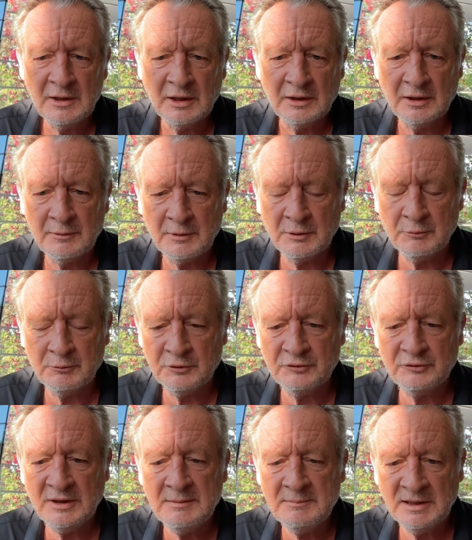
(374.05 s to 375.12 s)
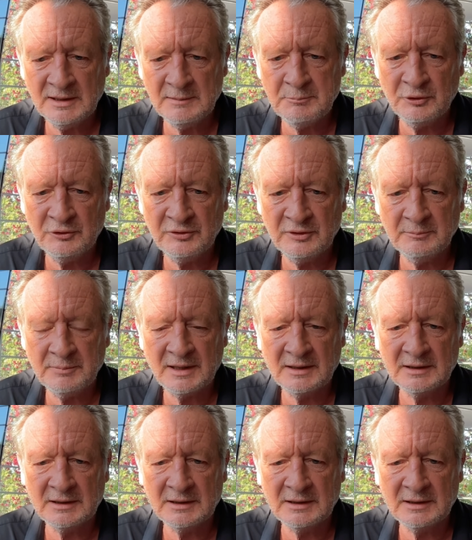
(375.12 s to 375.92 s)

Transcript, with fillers: uh, seemingly pushing back.